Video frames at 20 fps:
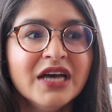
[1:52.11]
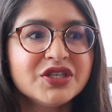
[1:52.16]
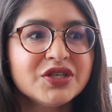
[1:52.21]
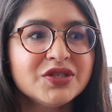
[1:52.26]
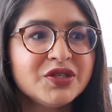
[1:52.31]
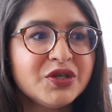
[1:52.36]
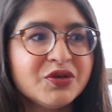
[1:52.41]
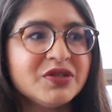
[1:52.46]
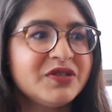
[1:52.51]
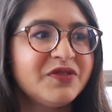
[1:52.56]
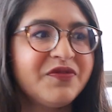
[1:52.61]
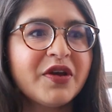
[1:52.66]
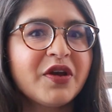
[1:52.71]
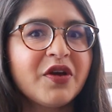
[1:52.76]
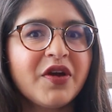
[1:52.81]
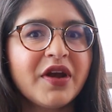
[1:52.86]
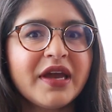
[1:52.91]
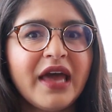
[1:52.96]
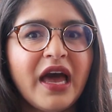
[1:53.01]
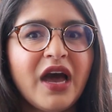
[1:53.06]
so she was
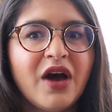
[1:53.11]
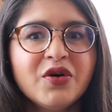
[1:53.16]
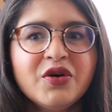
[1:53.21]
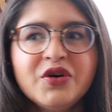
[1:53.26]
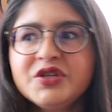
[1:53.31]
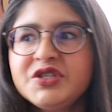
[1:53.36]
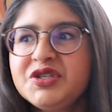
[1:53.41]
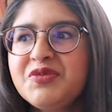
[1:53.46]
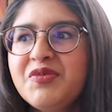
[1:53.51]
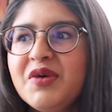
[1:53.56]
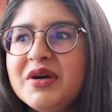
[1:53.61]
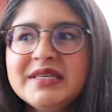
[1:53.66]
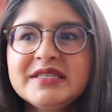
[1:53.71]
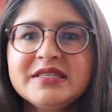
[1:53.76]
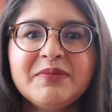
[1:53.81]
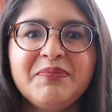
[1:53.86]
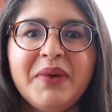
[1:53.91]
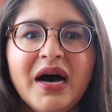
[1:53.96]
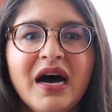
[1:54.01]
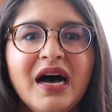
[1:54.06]
figuring out who she was as
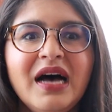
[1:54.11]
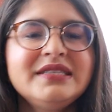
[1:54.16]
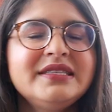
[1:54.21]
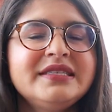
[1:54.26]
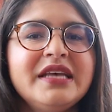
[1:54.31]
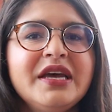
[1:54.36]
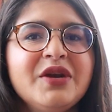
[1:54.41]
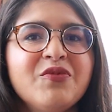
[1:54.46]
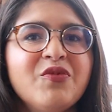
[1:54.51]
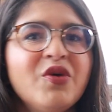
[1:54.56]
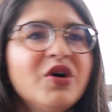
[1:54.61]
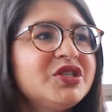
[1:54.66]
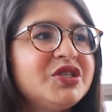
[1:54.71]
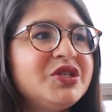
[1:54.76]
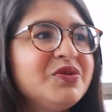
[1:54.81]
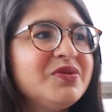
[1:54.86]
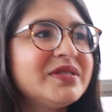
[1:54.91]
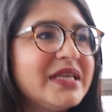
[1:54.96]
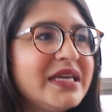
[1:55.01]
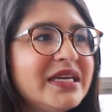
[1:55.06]
a person, what
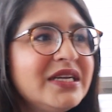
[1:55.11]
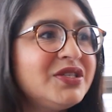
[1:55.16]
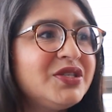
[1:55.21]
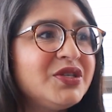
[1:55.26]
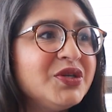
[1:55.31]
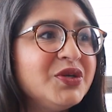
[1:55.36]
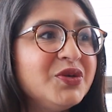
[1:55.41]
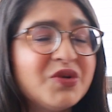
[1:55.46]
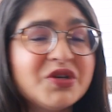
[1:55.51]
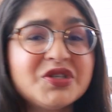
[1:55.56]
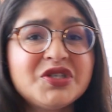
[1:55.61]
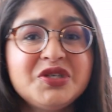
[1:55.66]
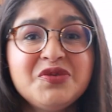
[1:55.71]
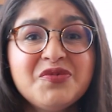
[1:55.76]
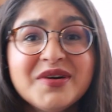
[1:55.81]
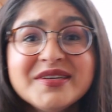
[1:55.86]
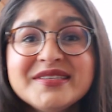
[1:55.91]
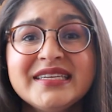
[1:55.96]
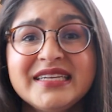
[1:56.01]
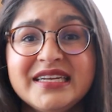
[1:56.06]
she was into, what she
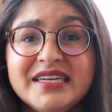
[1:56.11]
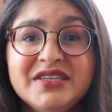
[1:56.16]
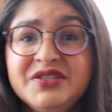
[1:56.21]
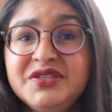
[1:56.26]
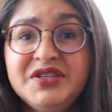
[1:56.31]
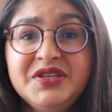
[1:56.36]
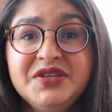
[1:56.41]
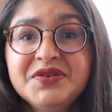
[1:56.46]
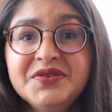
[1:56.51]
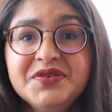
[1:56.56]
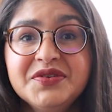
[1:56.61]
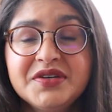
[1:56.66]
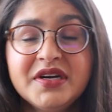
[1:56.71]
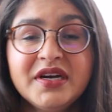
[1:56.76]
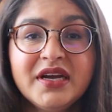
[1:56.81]
wasn't into.